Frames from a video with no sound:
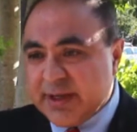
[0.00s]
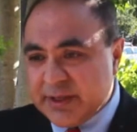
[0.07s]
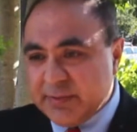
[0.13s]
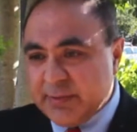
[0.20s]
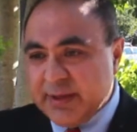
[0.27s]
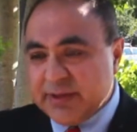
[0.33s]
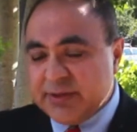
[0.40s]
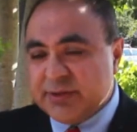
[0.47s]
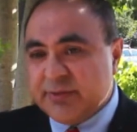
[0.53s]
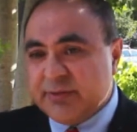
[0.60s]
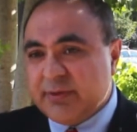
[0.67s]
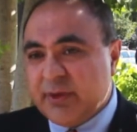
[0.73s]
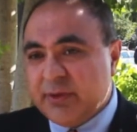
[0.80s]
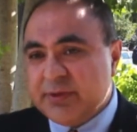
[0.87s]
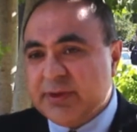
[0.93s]
aspects
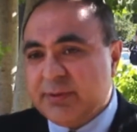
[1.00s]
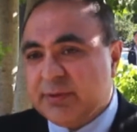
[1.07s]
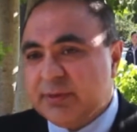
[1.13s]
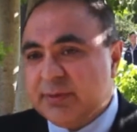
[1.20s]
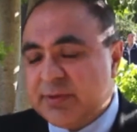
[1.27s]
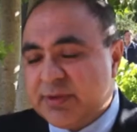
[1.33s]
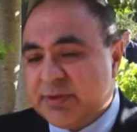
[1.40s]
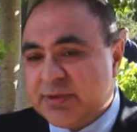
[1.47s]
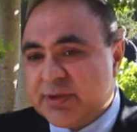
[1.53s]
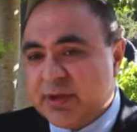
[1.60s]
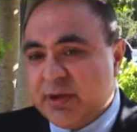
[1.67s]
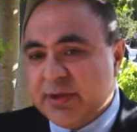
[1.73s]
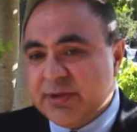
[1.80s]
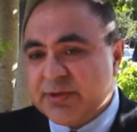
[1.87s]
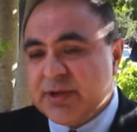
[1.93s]
of those symptoms and
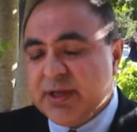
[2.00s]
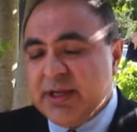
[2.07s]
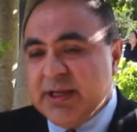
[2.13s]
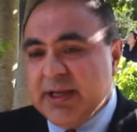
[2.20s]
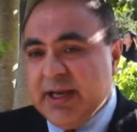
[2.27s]
signs